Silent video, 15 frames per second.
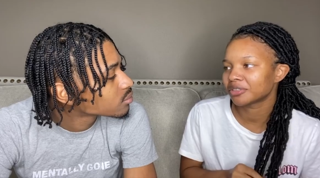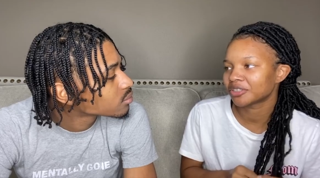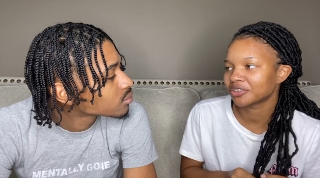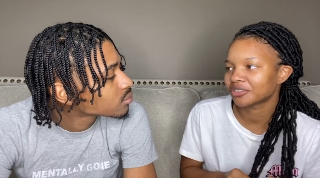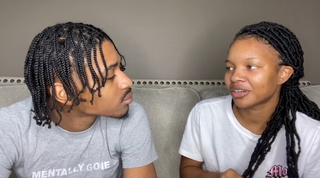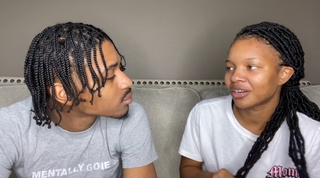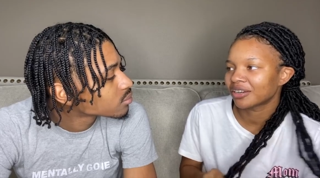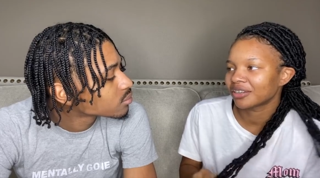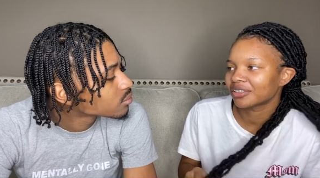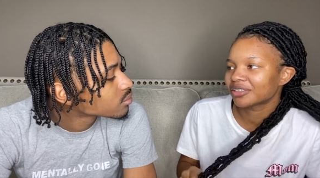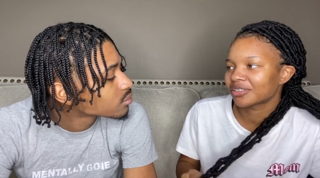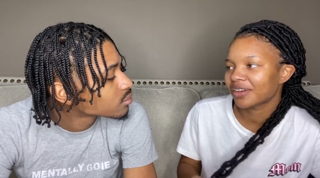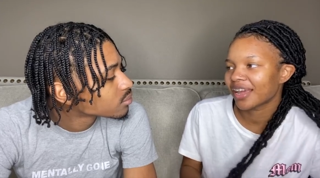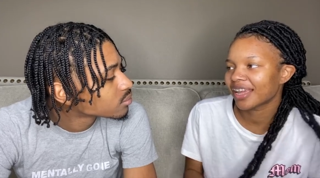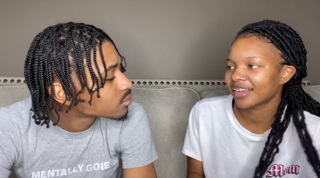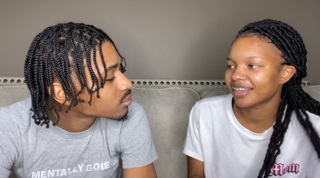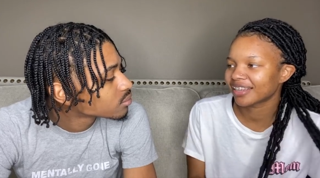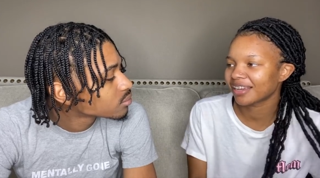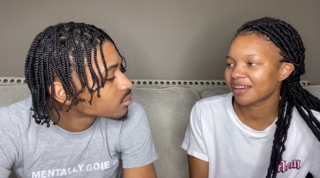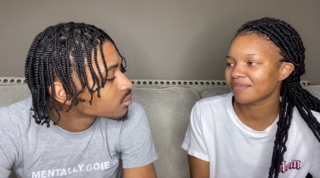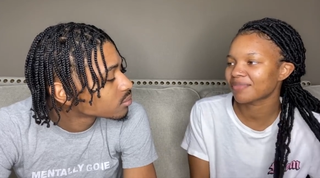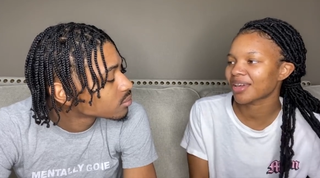Speaker 1: strong, so I had to
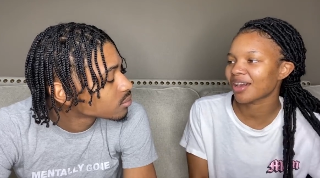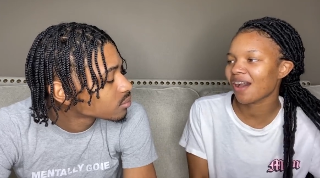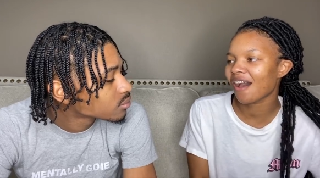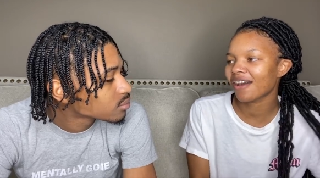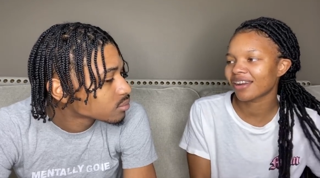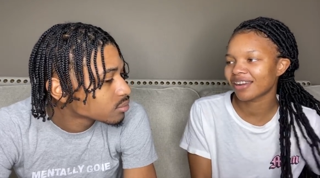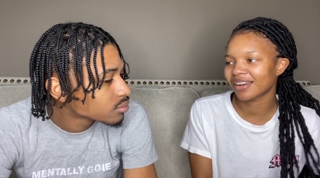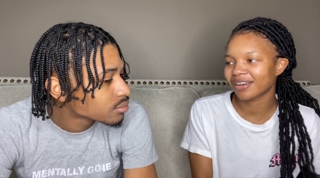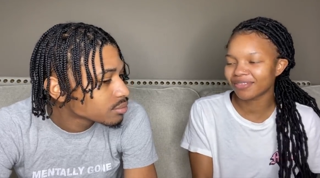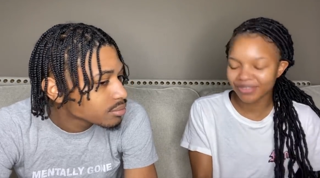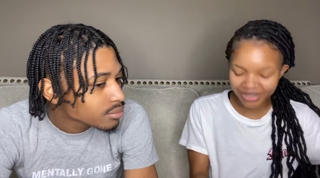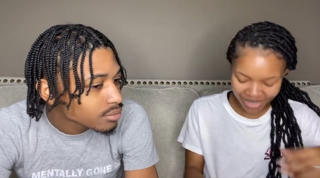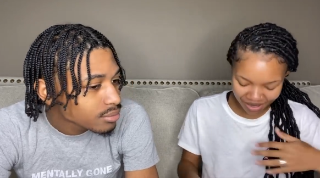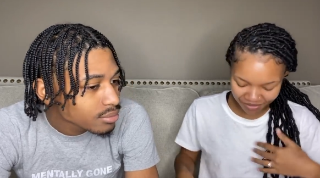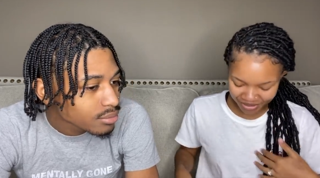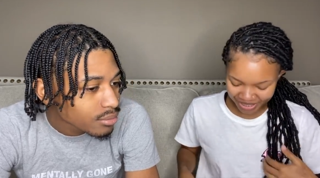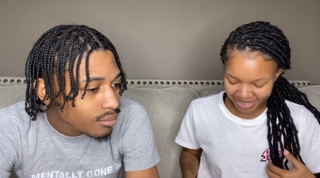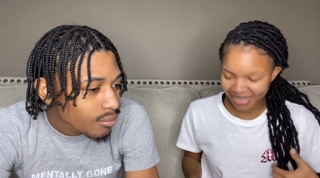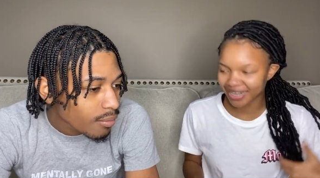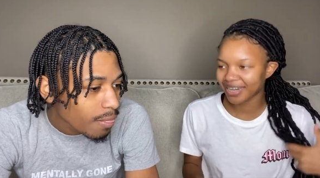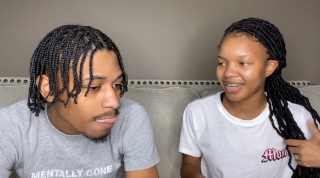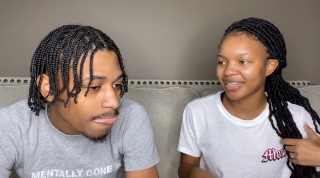come back hard enough. We never
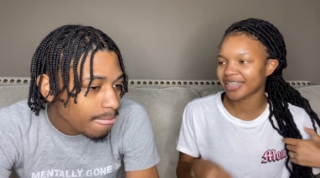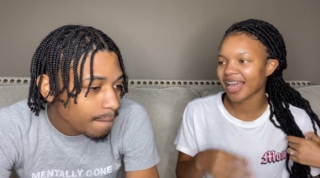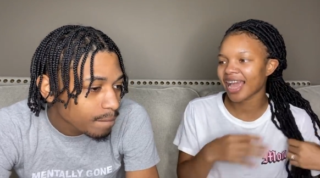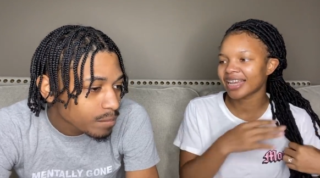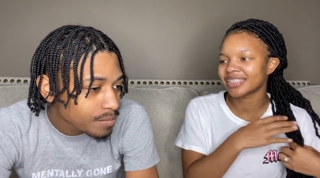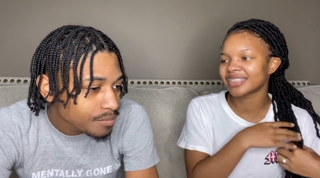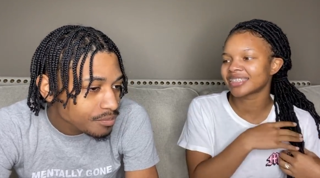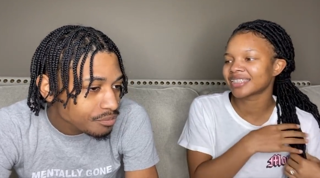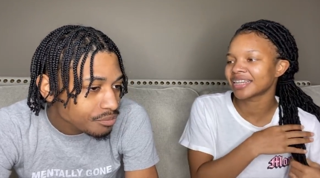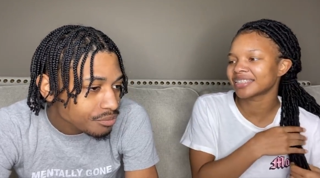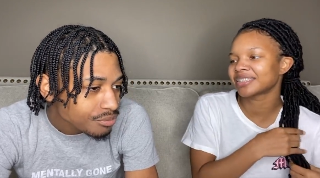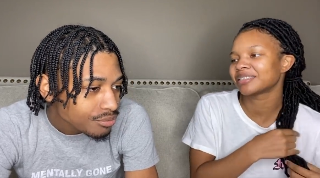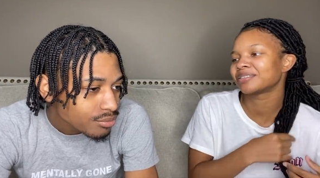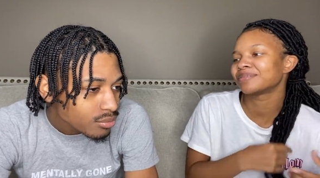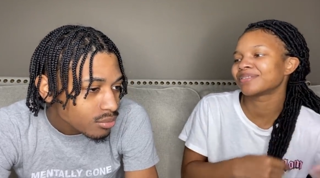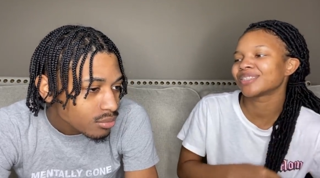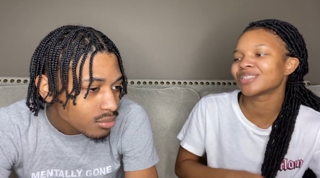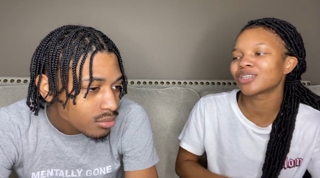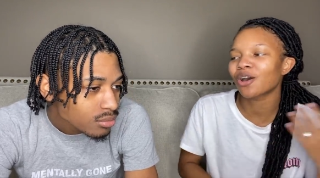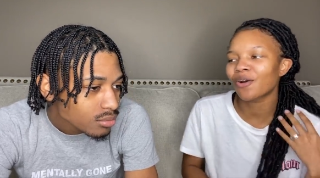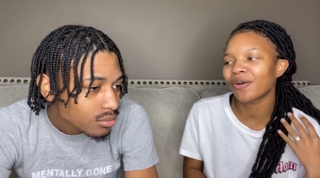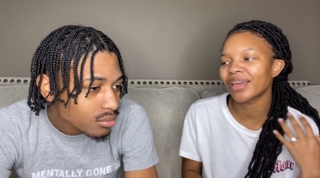did. I just texted him and
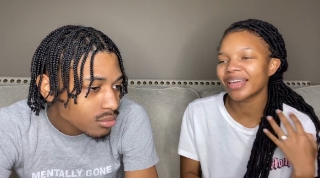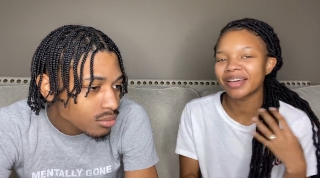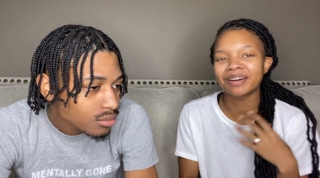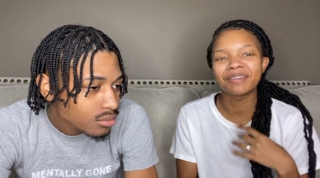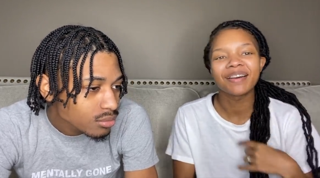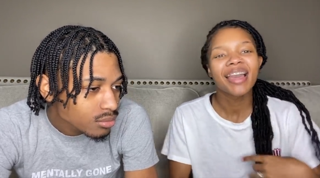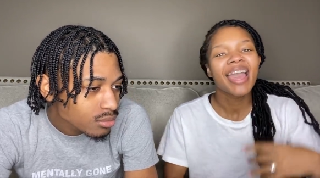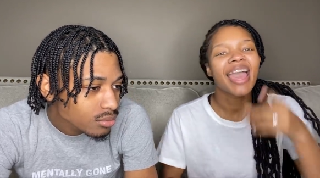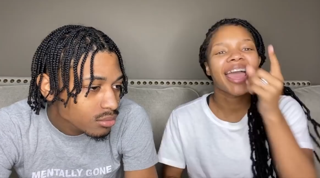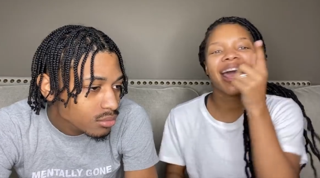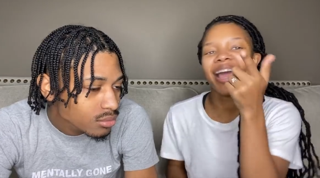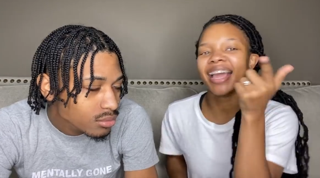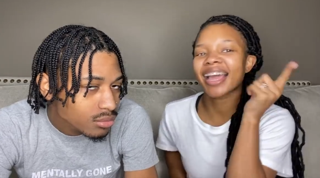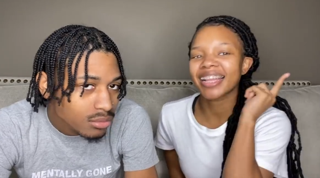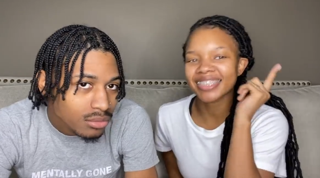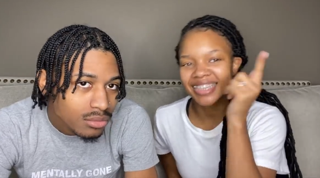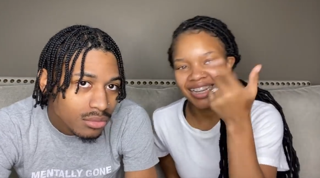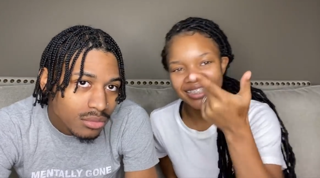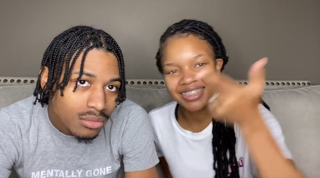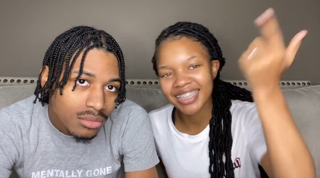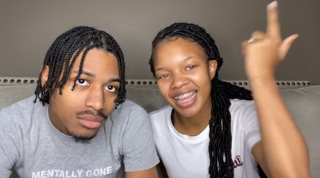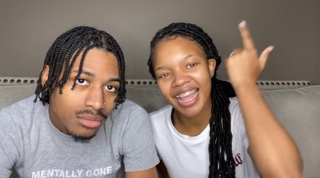told him, and I got
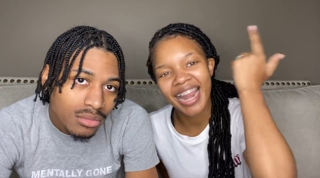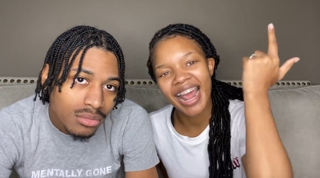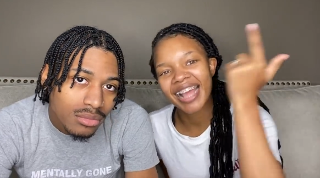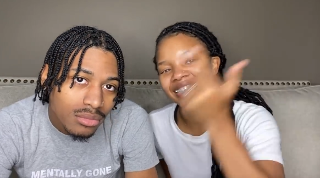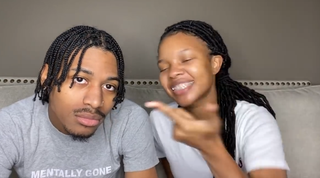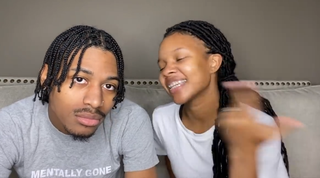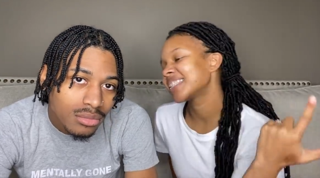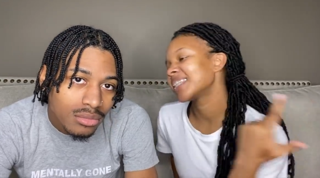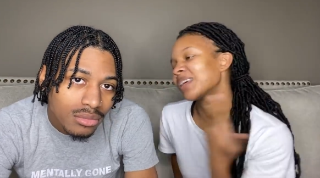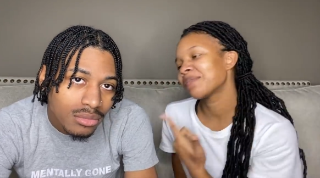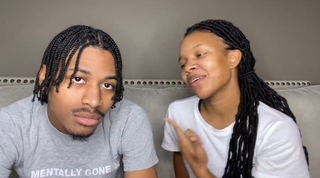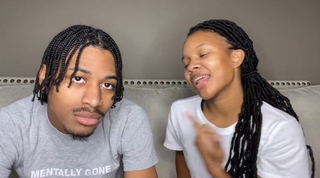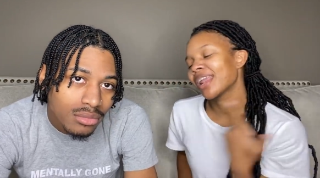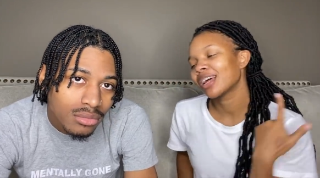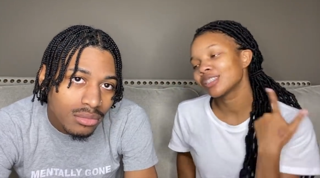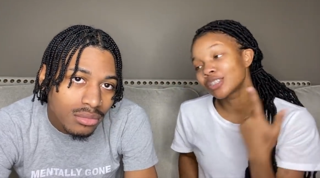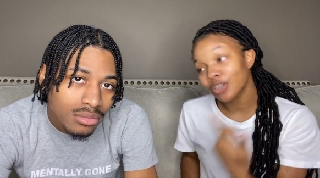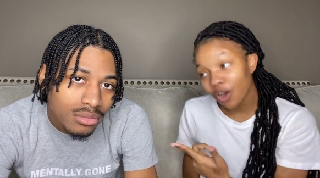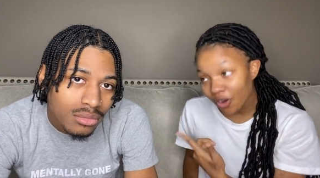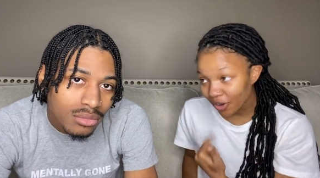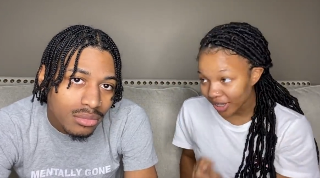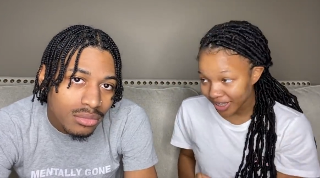tried to. And I texted him and I
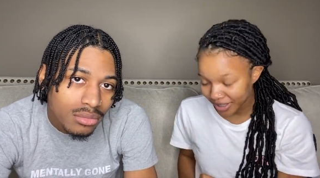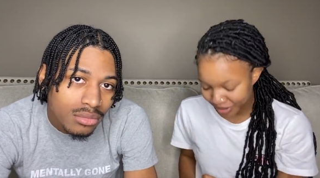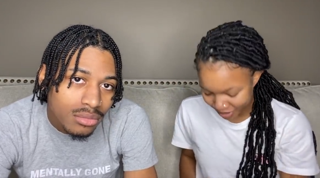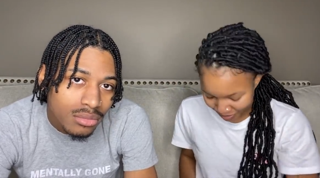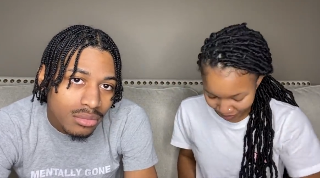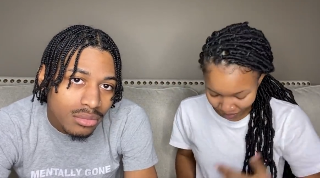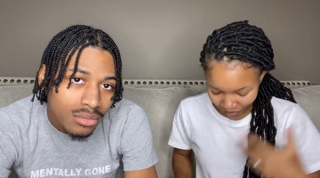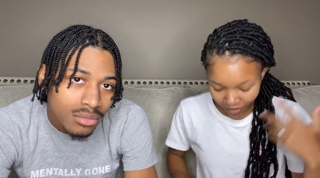told him.